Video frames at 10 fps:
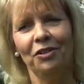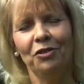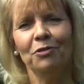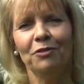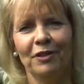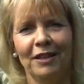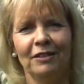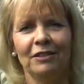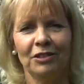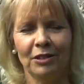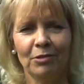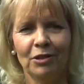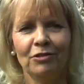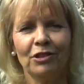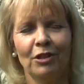You will find some
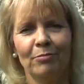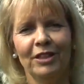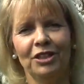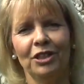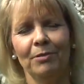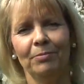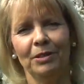good comradeship,